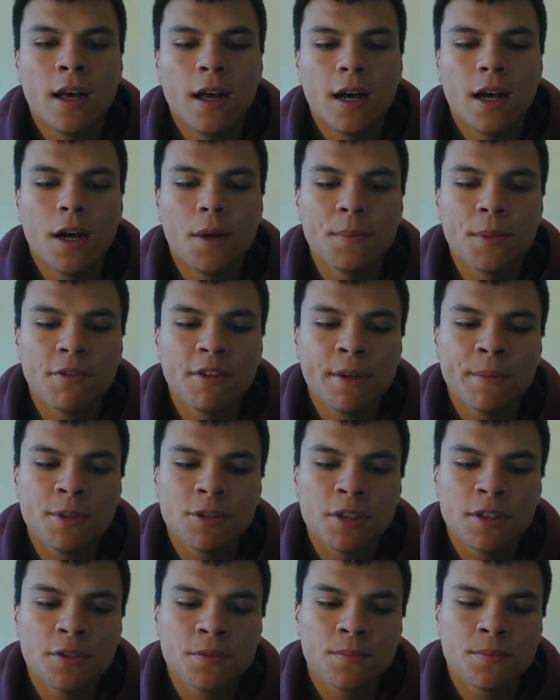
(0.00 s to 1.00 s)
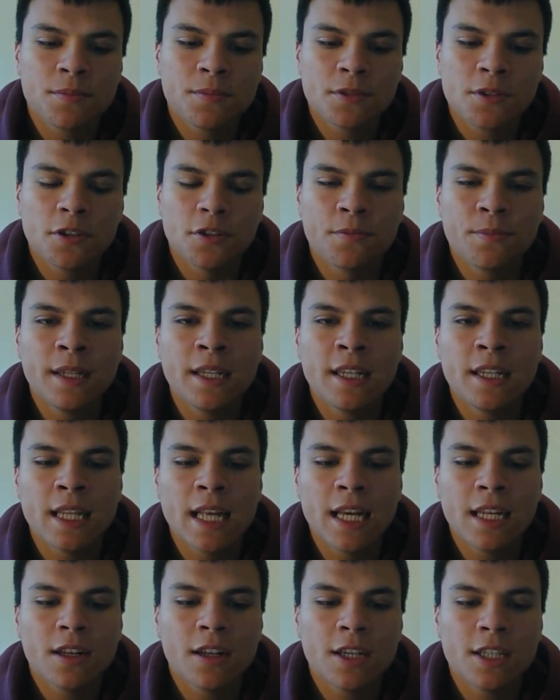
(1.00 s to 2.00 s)
But Real Madrid have sort of been in the
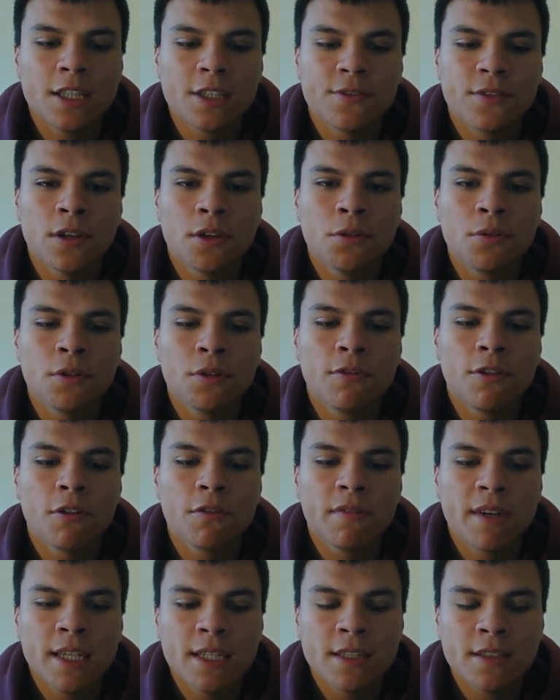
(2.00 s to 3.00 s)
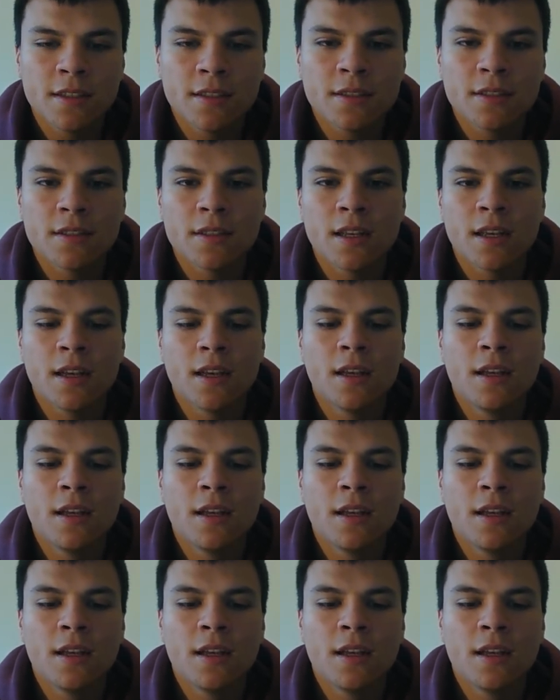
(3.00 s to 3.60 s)
headlines for all the wrong reasons.